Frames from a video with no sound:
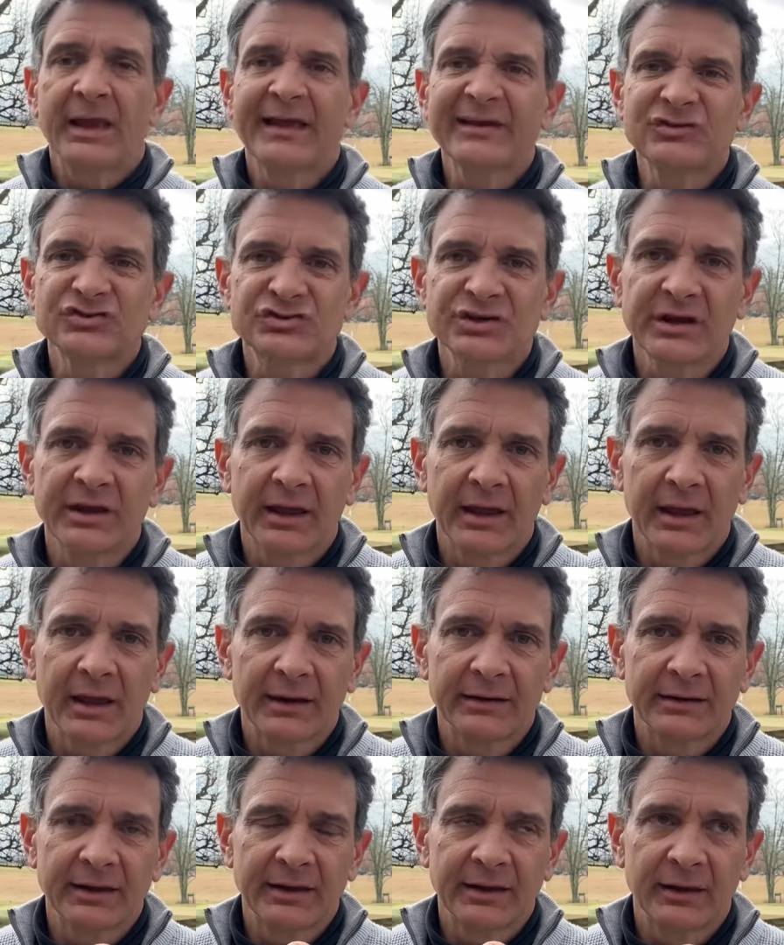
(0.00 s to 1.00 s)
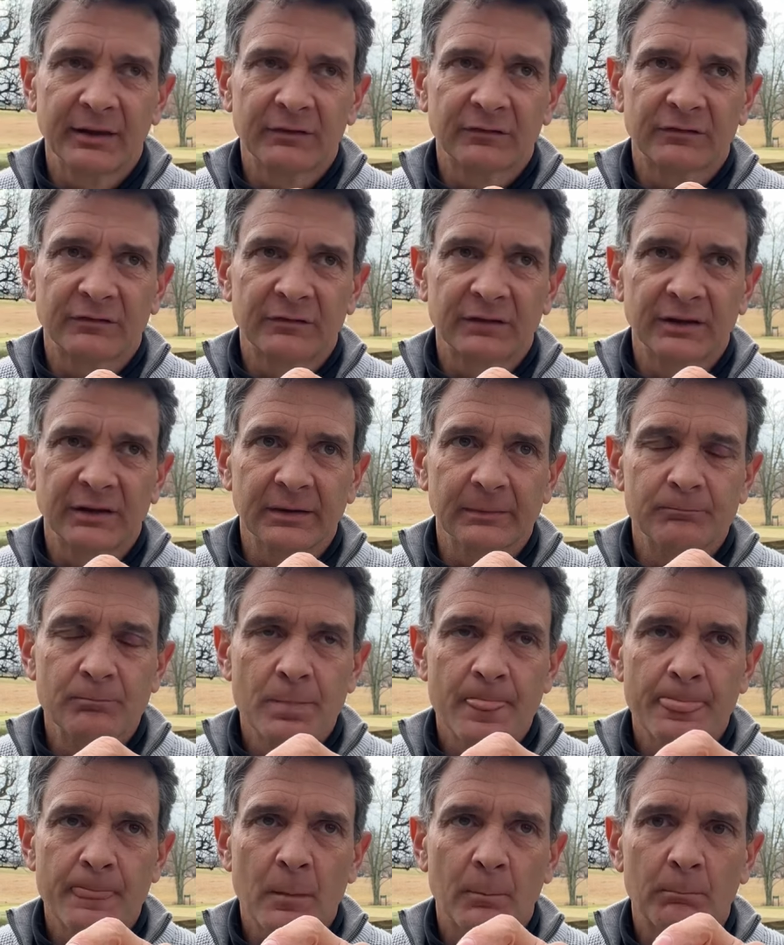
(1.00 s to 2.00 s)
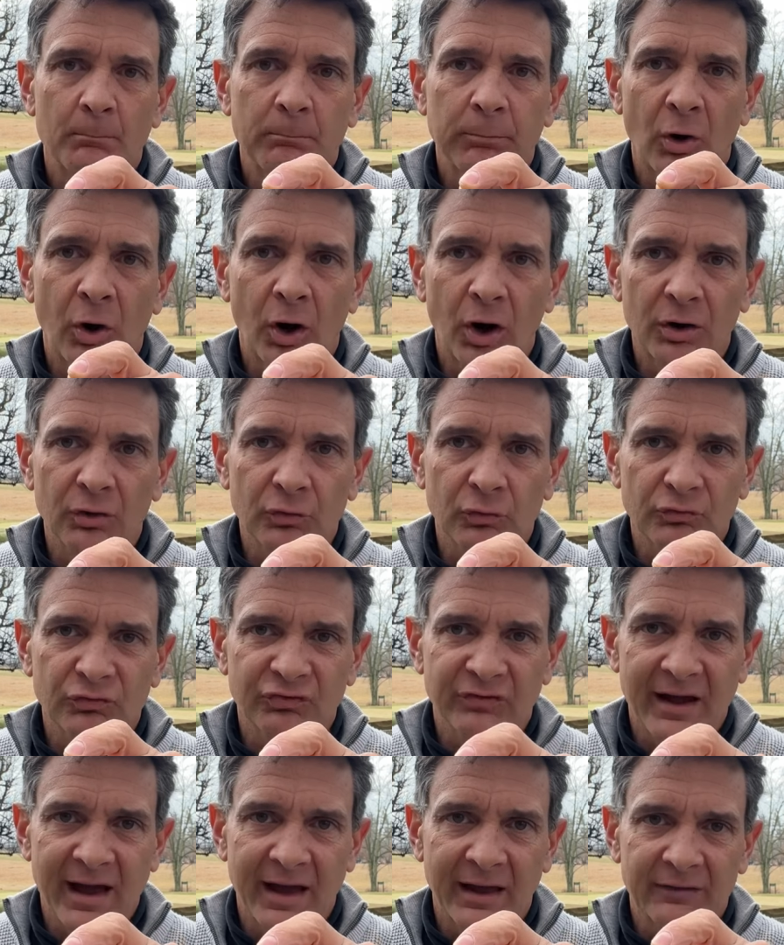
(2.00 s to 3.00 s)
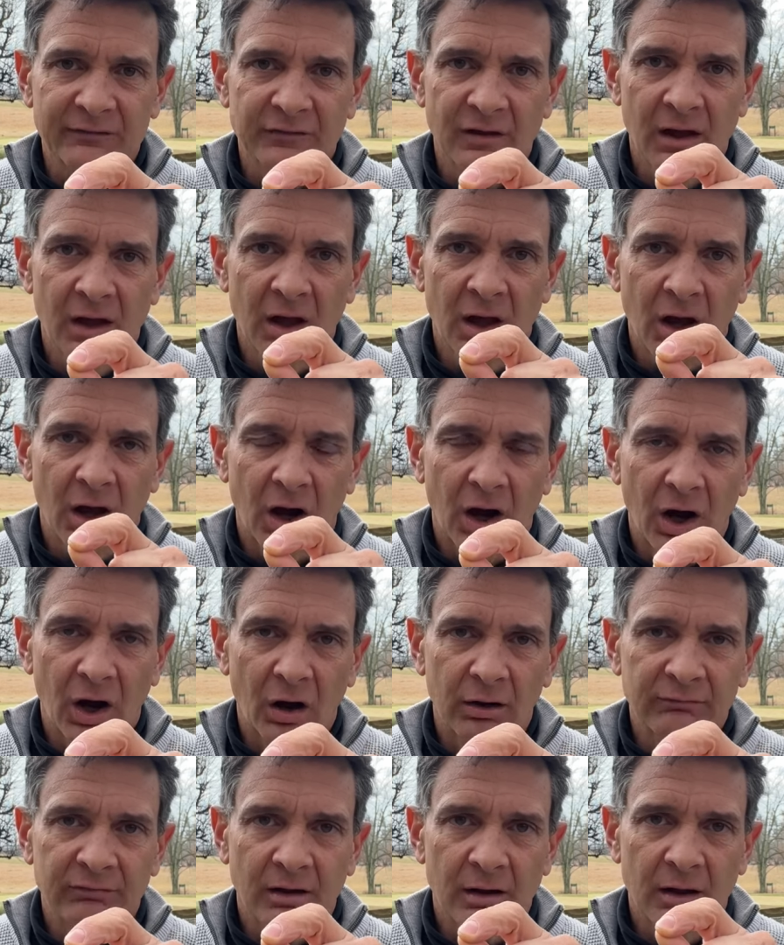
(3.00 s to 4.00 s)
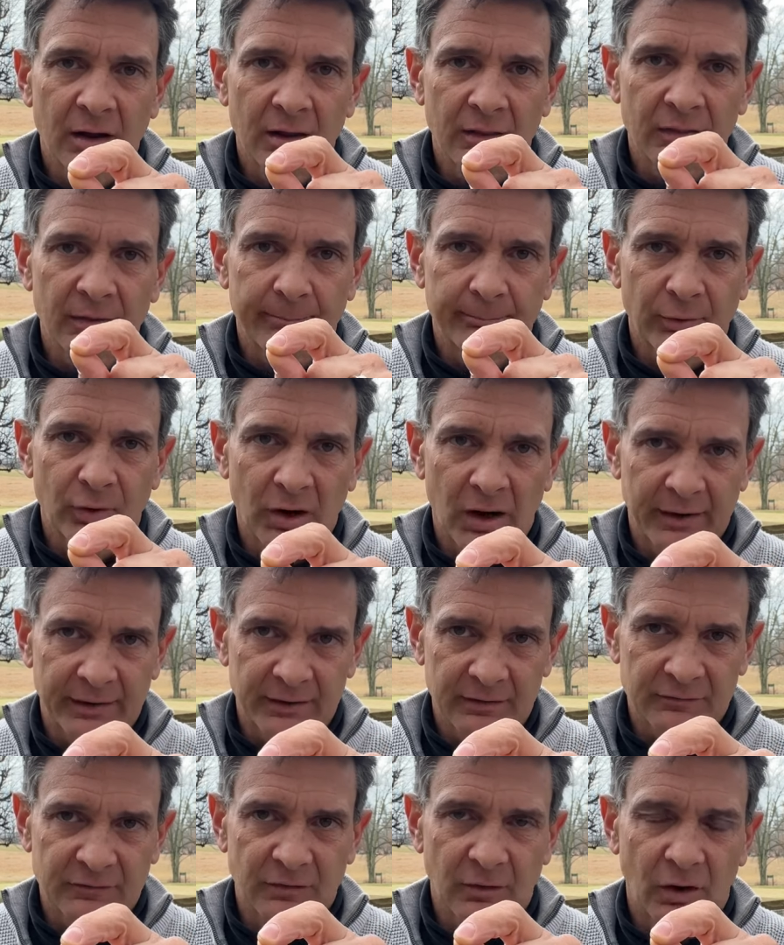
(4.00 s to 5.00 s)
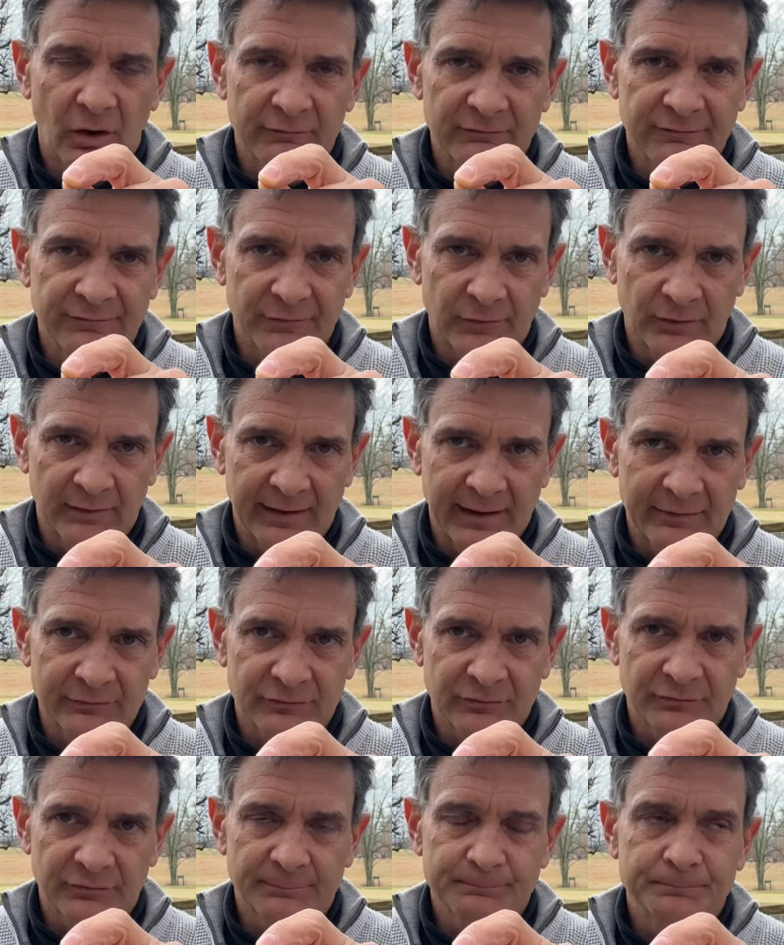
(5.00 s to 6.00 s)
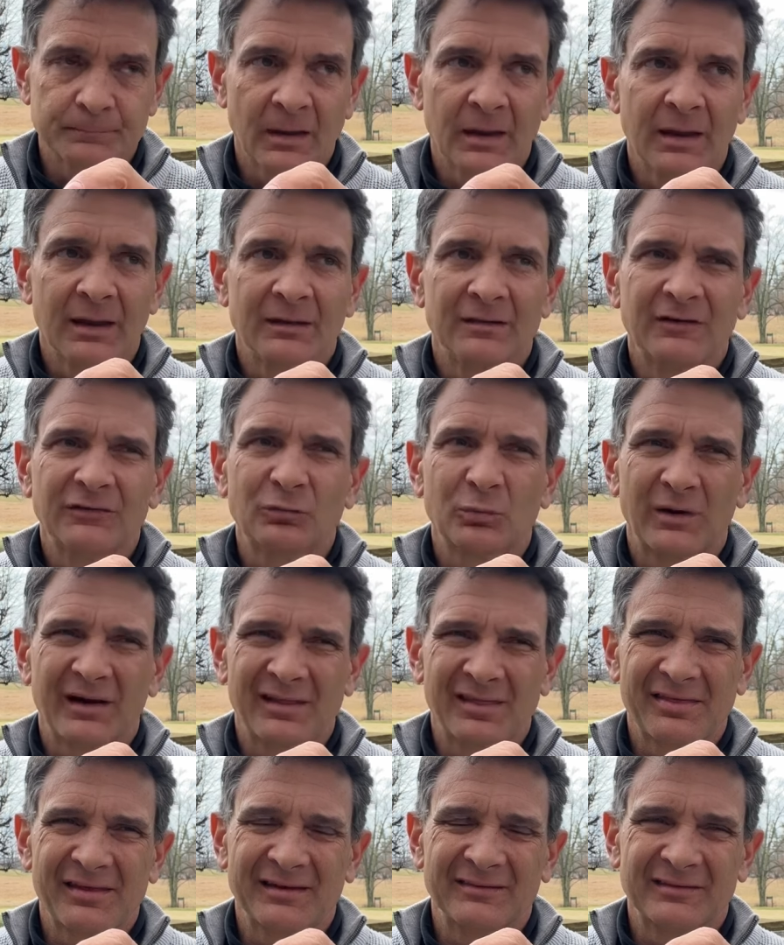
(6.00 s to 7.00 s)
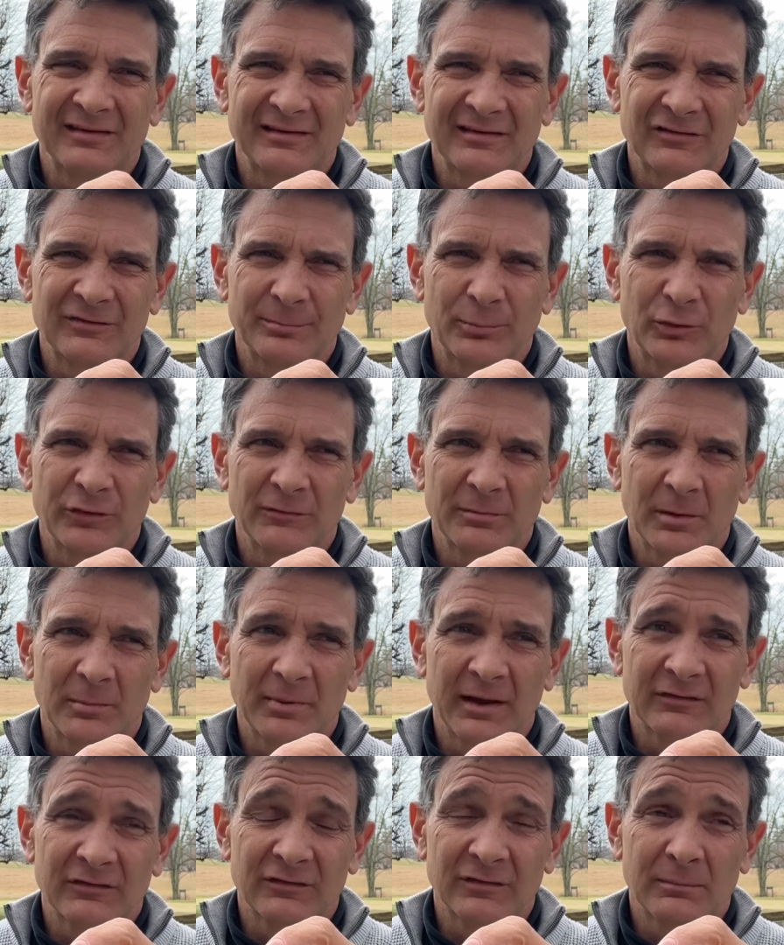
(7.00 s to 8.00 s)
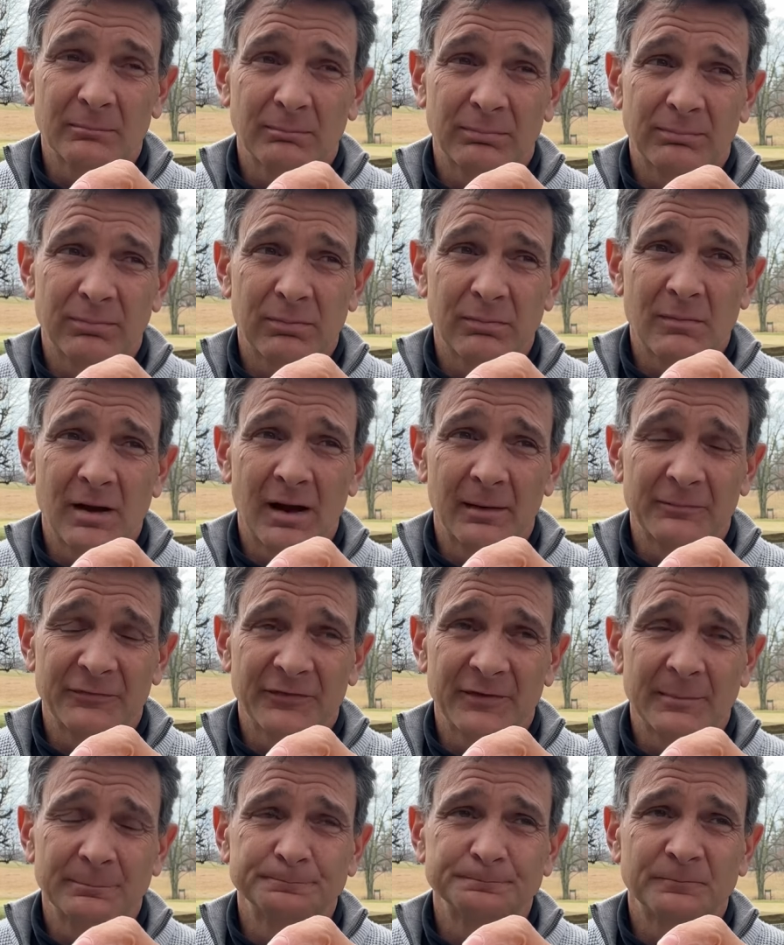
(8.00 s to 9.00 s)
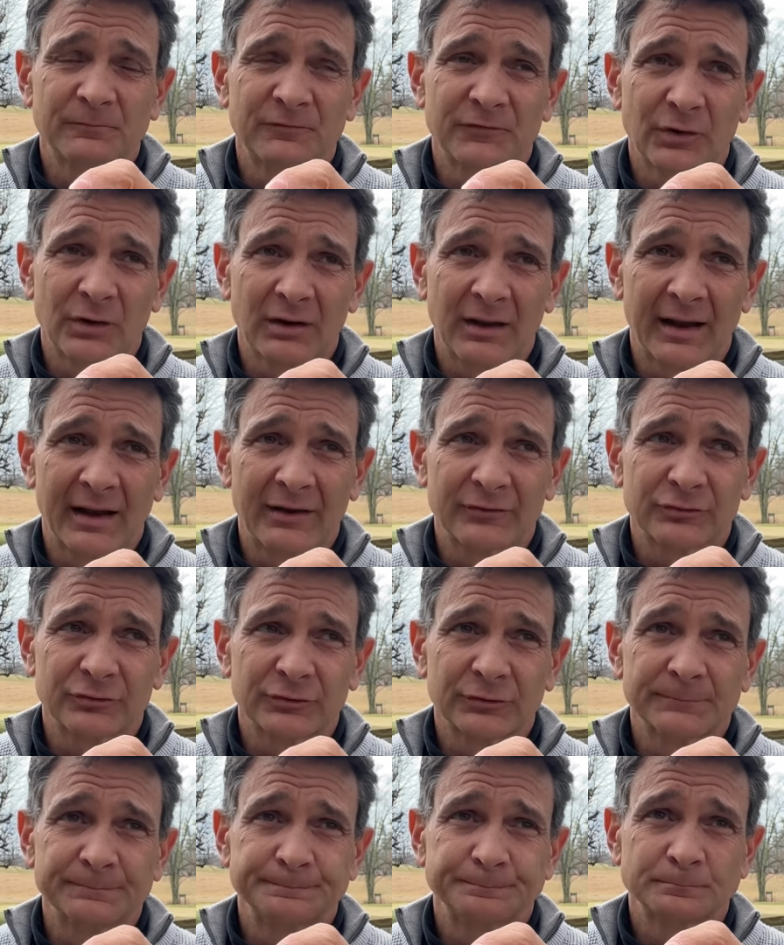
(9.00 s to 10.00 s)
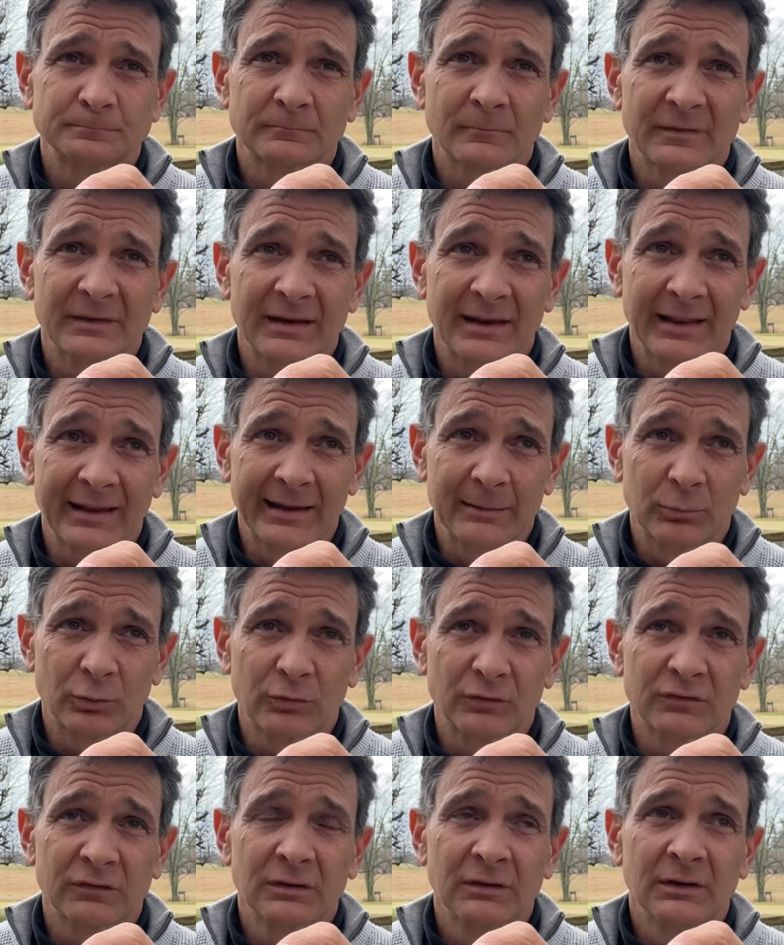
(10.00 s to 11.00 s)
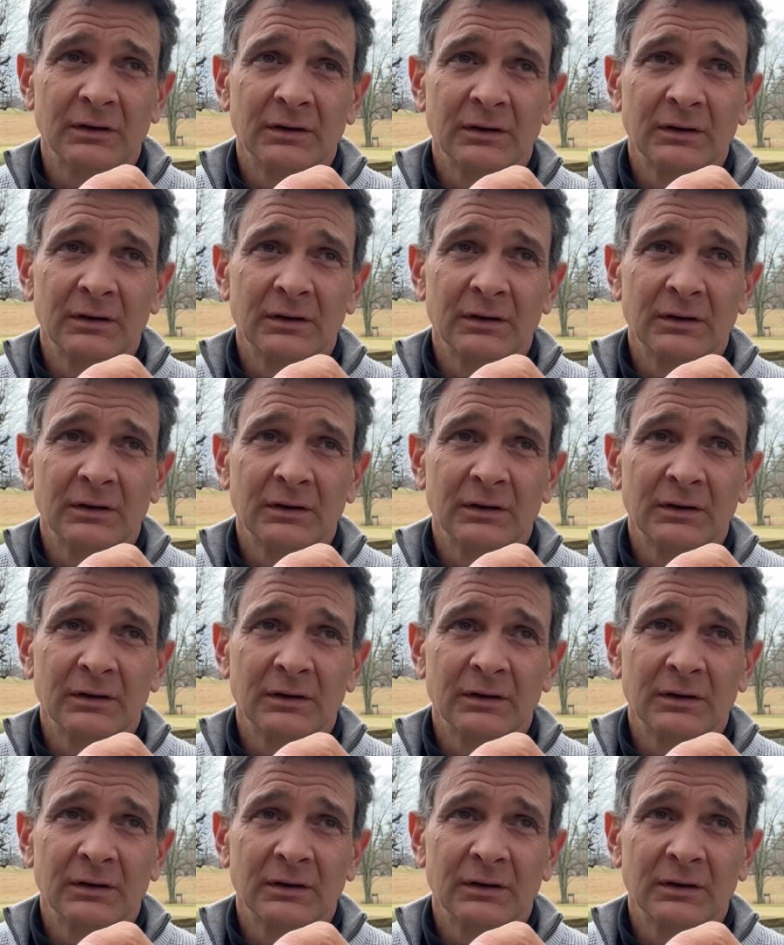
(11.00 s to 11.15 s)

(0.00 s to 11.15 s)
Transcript: SGN is the particle size of the product on fertilizers. This is one of the things that disappoints me about some some fertilizer labels.